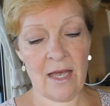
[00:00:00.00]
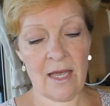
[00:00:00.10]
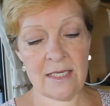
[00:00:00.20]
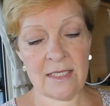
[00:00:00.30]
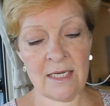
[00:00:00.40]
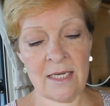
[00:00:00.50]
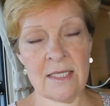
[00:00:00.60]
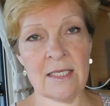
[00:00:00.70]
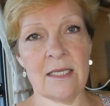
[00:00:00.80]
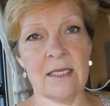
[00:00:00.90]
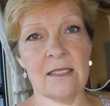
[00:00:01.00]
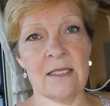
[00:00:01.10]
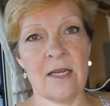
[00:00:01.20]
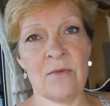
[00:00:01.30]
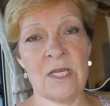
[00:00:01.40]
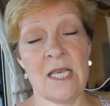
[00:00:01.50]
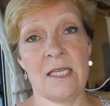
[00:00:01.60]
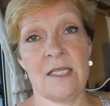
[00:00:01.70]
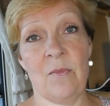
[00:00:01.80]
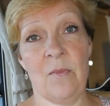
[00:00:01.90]
I did several
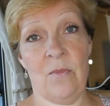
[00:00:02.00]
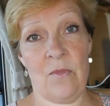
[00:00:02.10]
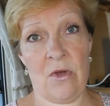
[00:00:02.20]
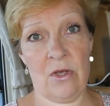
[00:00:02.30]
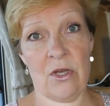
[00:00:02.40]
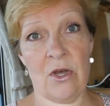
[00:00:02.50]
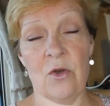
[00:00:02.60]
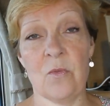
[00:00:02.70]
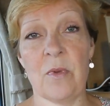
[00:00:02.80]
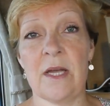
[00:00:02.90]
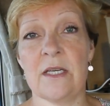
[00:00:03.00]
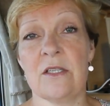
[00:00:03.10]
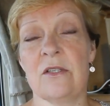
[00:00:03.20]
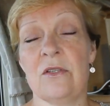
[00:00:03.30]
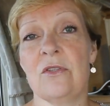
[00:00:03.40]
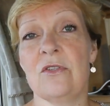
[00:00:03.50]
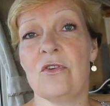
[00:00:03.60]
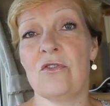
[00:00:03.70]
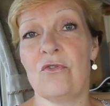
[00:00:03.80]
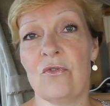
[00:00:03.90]
years ago buy a
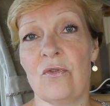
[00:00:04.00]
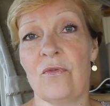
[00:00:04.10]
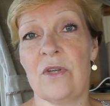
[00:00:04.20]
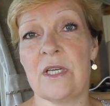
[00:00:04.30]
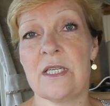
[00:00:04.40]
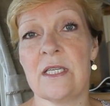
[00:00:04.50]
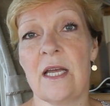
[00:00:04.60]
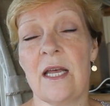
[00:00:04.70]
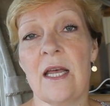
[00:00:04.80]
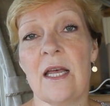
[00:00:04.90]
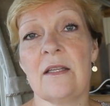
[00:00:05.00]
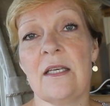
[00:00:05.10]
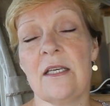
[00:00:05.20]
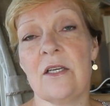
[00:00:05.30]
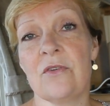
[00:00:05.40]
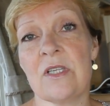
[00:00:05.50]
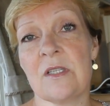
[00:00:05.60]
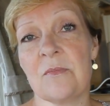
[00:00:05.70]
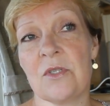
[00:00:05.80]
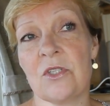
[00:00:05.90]
Susan Crawford the
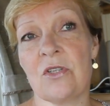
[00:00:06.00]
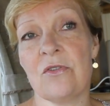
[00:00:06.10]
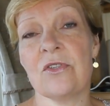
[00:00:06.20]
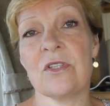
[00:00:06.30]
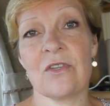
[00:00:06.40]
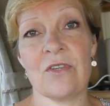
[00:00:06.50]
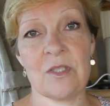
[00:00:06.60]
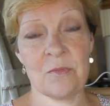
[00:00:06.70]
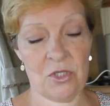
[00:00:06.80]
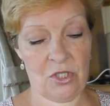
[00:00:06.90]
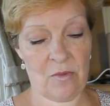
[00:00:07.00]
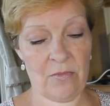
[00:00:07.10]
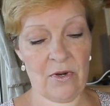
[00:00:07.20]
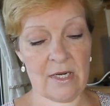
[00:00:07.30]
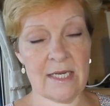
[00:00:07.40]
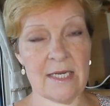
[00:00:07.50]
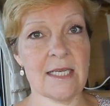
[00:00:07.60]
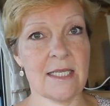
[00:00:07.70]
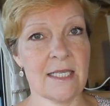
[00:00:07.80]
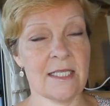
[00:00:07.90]
children's Christmas jumper, and I
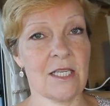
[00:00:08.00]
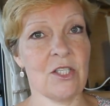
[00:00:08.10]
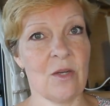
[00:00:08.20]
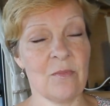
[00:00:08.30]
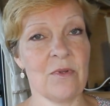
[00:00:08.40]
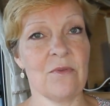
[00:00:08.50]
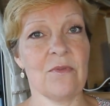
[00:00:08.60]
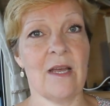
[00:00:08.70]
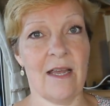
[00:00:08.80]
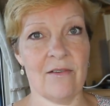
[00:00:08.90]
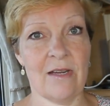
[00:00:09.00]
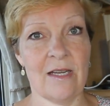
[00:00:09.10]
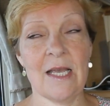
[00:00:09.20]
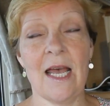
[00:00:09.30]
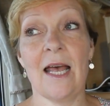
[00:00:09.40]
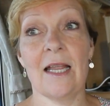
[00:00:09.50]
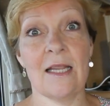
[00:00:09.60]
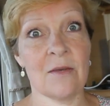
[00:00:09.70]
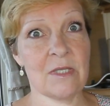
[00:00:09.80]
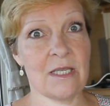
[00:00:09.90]
knitted a jumper for Harry, and
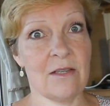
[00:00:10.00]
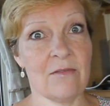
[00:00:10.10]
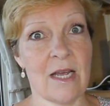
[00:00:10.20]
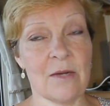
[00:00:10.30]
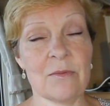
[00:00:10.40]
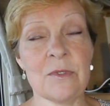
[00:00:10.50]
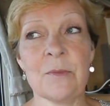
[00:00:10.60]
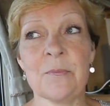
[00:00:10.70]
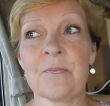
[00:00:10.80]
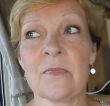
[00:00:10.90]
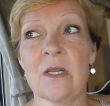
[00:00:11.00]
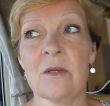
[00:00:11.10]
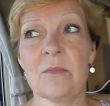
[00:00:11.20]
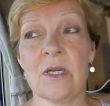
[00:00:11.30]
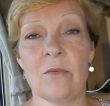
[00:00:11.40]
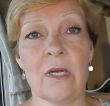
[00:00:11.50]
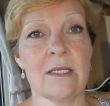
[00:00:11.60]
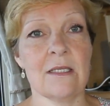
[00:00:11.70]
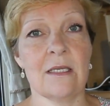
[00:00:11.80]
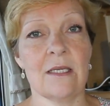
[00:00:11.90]
that was in the round, but it
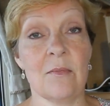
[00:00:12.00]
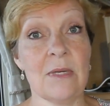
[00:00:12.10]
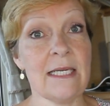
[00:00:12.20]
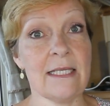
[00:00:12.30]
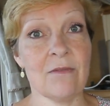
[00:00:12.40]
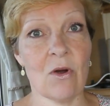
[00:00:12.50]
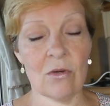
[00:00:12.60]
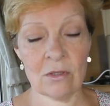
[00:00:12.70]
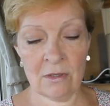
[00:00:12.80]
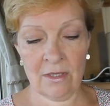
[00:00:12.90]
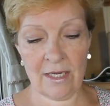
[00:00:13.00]
went completely wrong.